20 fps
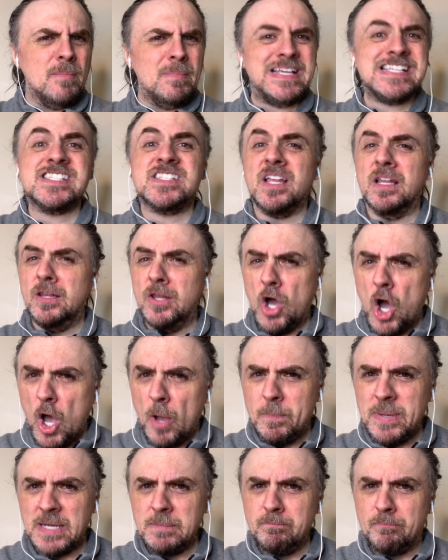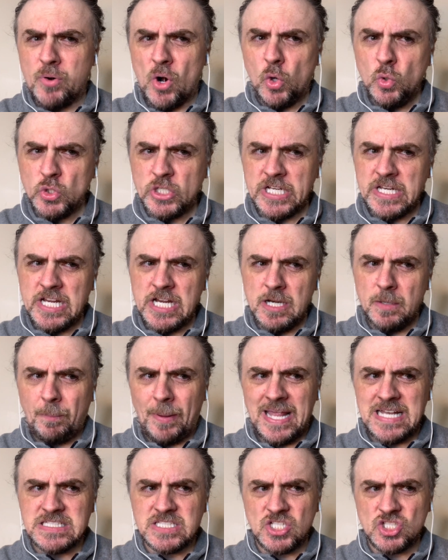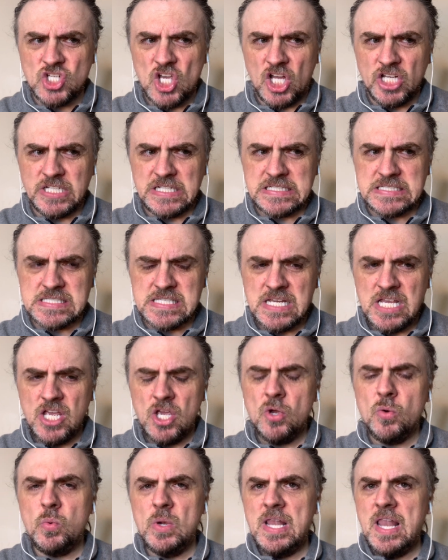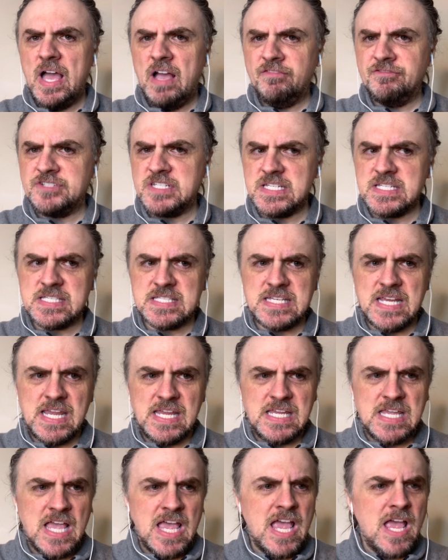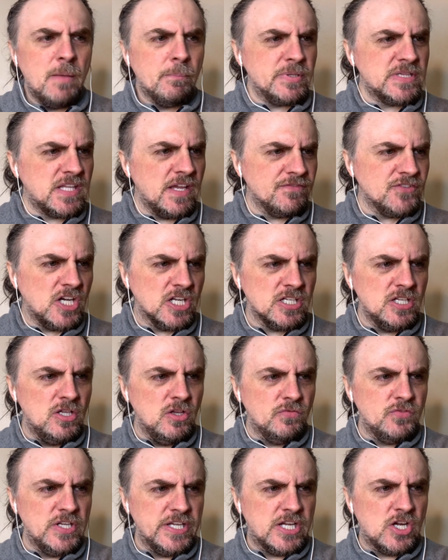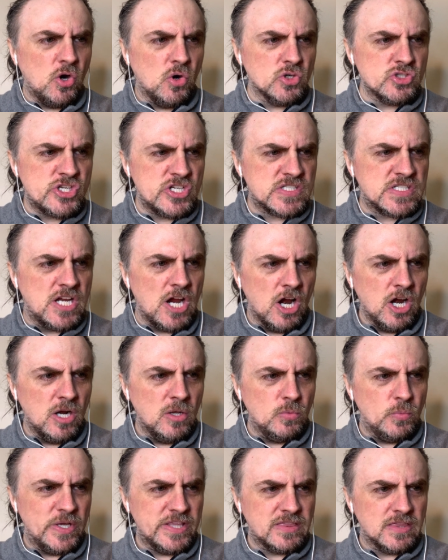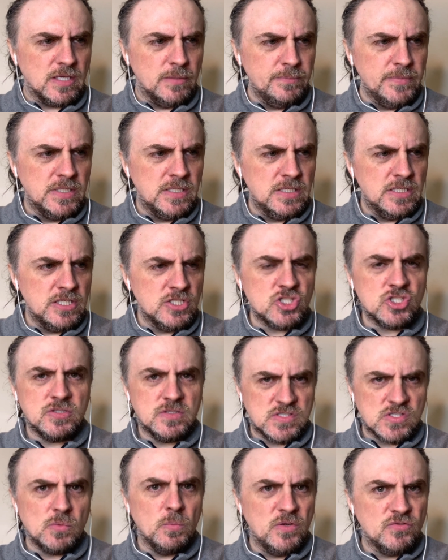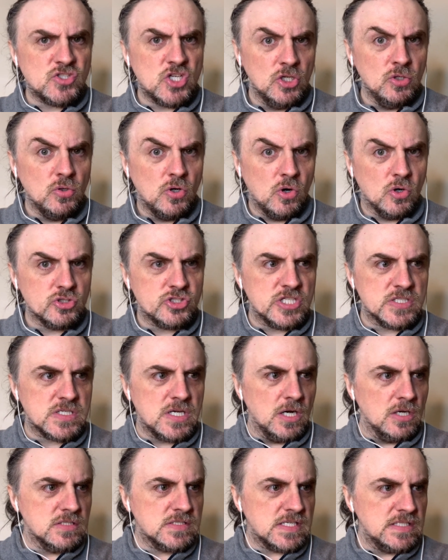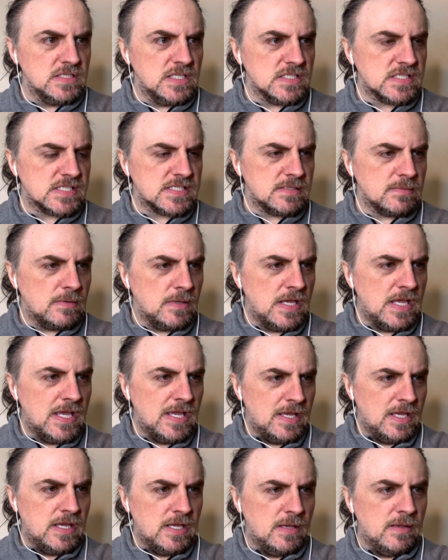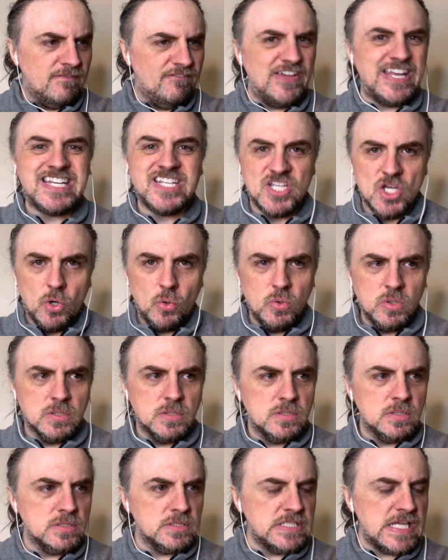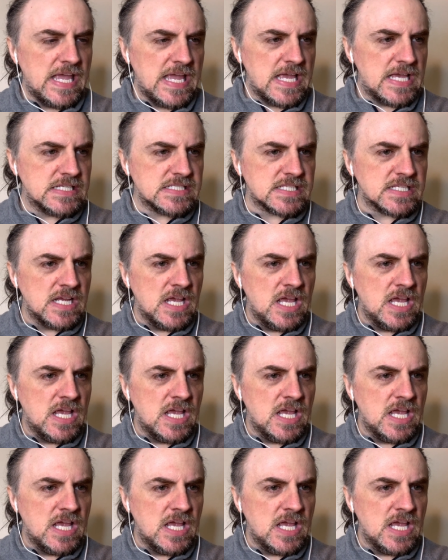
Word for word: Is the law being broken here, Pentatonix? We'll have to see. But they've got a lovely, gorgeous girl with them. So we've two gorgeous girls in this video. Yes.